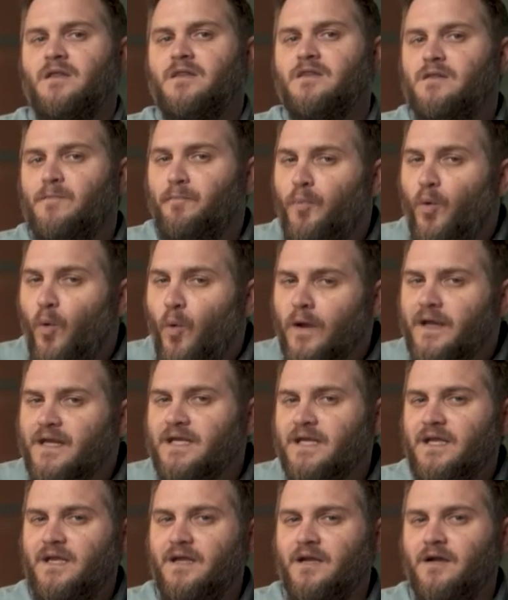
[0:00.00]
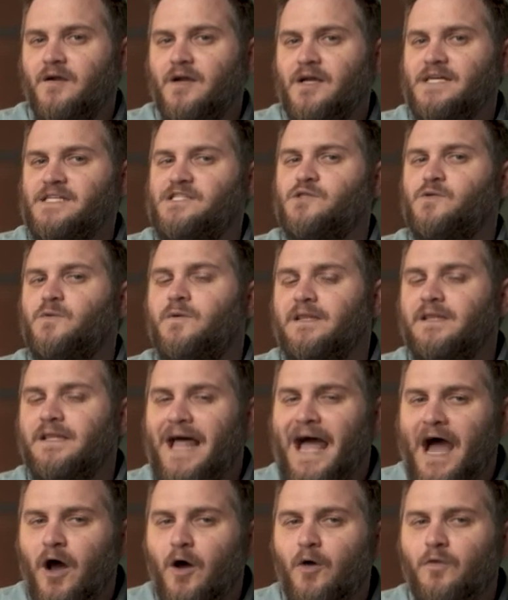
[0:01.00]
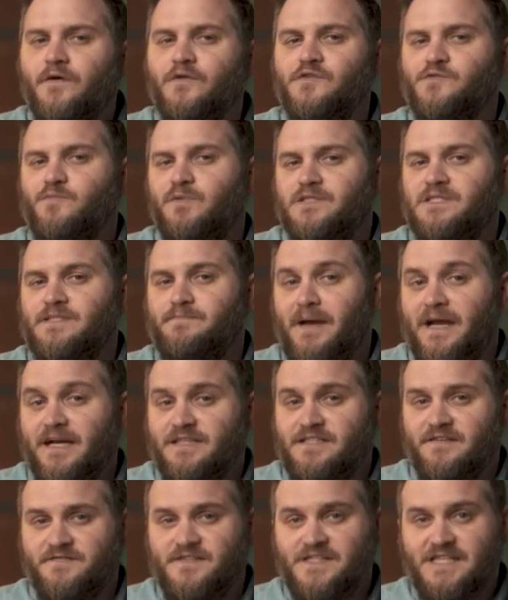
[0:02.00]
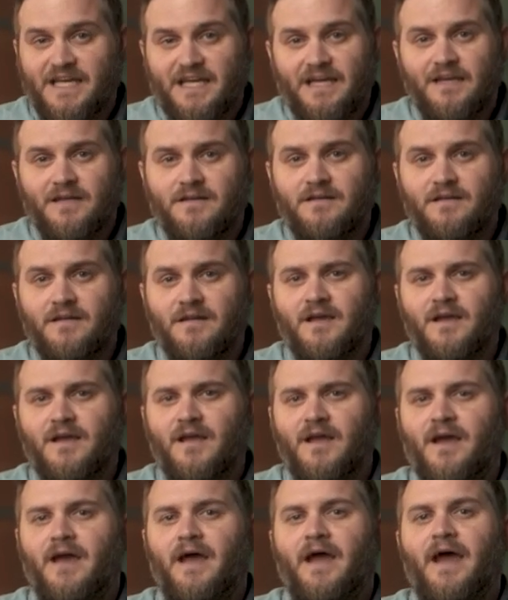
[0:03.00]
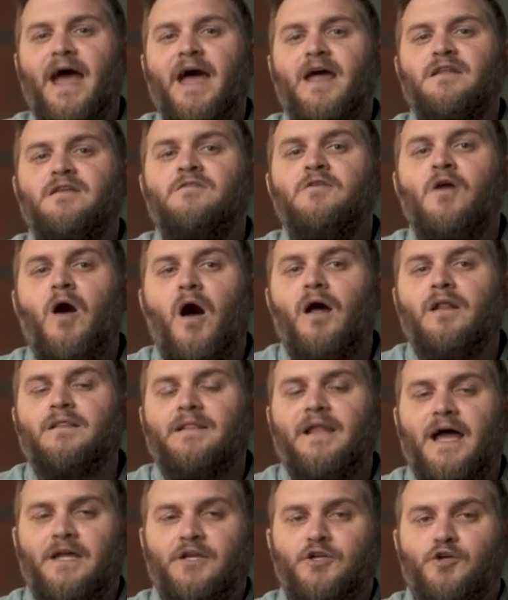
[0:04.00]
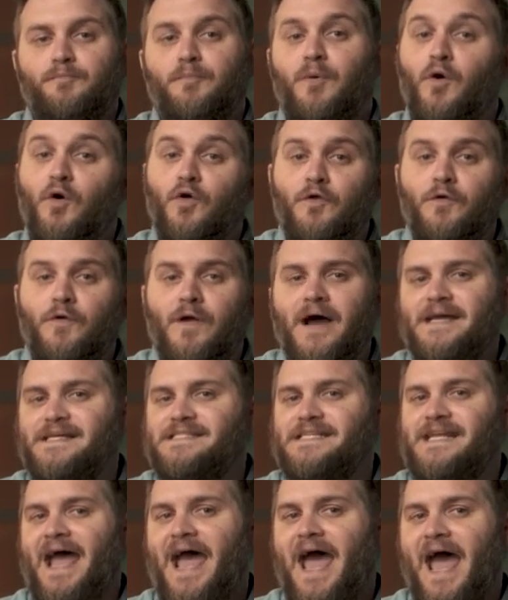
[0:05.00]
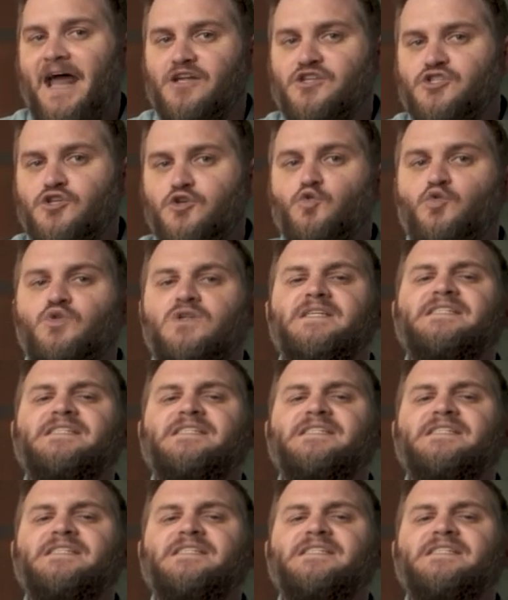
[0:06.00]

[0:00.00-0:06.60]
The point here is to allow those perspectives in and not let your polarized attitude